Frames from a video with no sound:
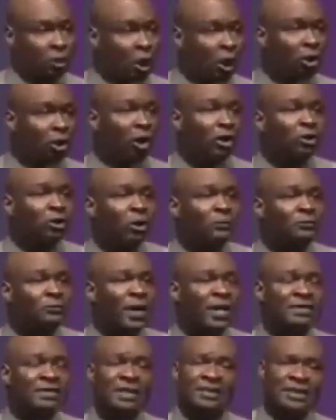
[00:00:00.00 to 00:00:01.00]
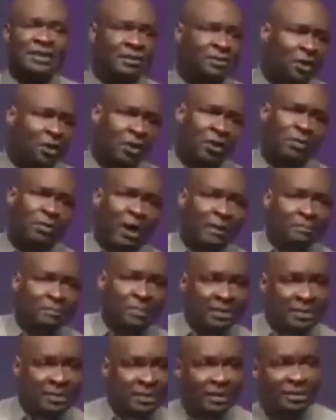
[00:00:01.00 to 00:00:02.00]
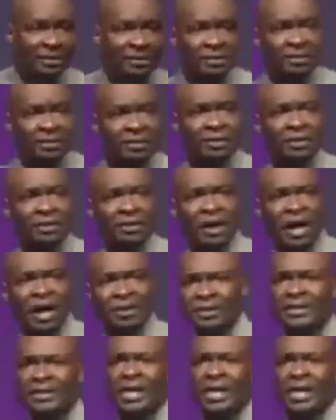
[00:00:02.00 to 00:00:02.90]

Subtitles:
call all your friends, they say, sorry, we are busy. And they